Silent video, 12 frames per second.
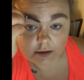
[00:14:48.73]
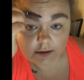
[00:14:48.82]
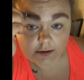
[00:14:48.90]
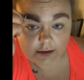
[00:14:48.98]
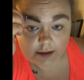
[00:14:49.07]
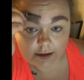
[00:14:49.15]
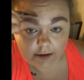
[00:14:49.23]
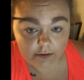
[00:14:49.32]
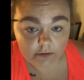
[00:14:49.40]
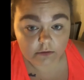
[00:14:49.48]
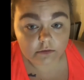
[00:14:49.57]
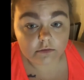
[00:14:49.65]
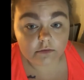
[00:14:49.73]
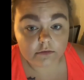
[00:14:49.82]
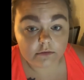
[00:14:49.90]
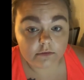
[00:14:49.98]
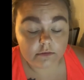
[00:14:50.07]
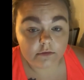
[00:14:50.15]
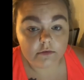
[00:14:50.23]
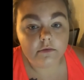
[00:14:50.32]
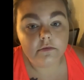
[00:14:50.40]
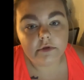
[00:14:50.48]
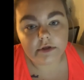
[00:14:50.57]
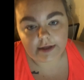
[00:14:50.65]
Now,
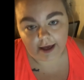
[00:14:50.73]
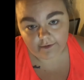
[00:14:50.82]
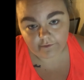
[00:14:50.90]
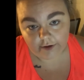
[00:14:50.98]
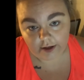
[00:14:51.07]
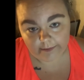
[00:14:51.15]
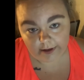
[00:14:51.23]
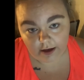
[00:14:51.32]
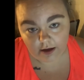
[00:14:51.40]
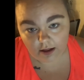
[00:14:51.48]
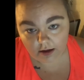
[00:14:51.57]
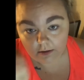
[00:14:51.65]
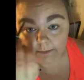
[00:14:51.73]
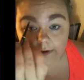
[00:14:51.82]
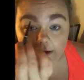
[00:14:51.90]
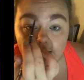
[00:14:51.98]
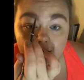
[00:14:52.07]
did that freak me out a little bit?